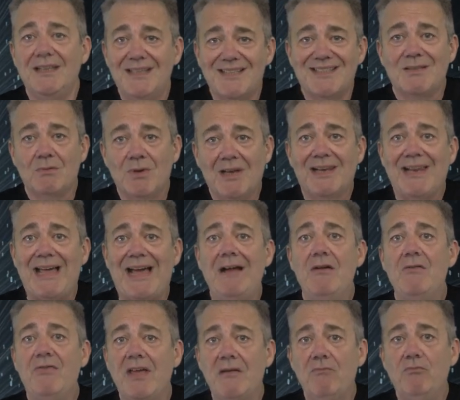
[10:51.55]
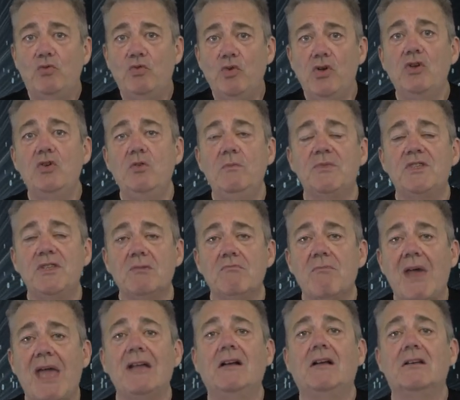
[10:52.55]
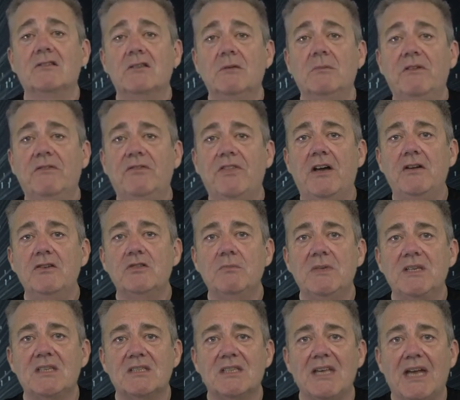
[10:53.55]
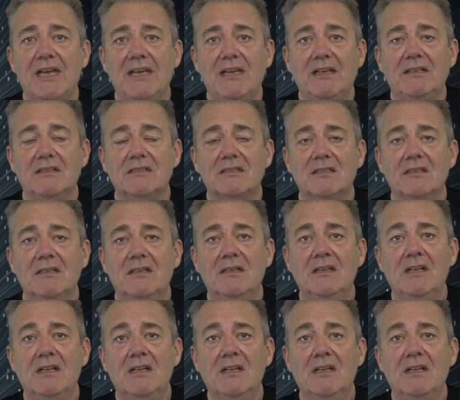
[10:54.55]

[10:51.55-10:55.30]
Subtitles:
is to allow them room to make some of those mistakes.